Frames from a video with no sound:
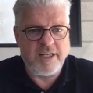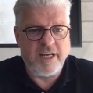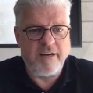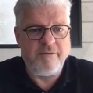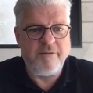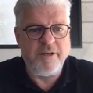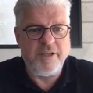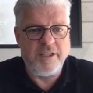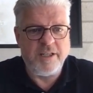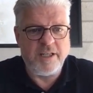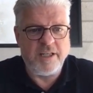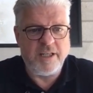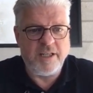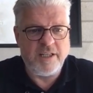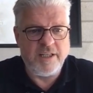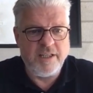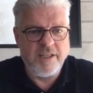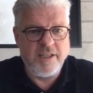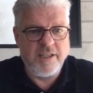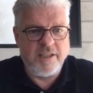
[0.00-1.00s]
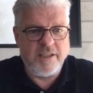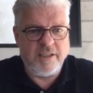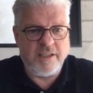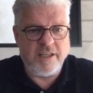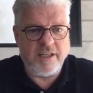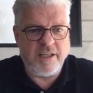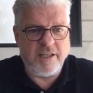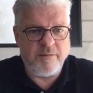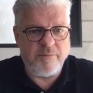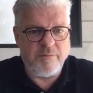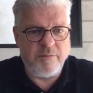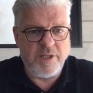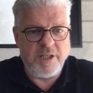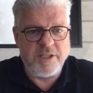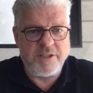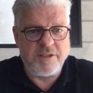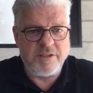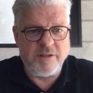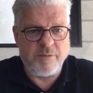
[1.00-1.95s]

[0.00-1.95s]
every day they meet